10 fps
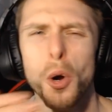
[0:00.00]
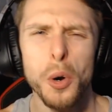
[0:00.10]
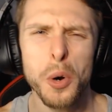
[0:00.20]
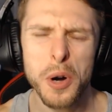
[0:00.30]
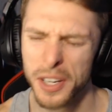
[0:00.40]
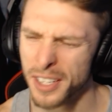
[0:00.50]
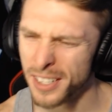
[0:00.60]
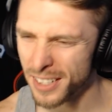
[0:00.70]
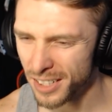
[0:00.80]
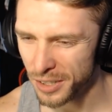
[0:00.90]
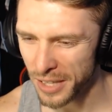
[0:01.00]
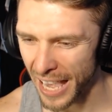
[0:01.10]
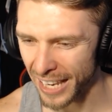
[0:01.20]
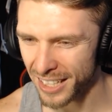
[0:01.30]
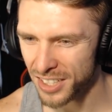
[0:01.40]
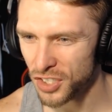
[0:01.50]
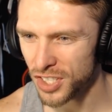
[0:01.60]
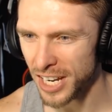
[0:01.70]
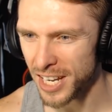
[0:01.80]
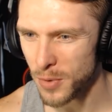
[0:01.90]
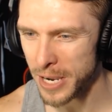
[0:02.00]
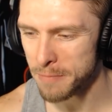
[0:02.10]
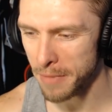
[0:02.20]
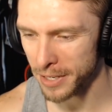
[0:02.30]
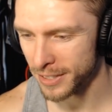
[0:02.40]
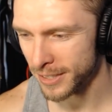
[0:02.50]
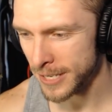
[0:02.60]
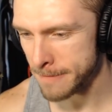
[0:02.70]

It's gonna be so hard. Heck, it's Jenny Wakeman.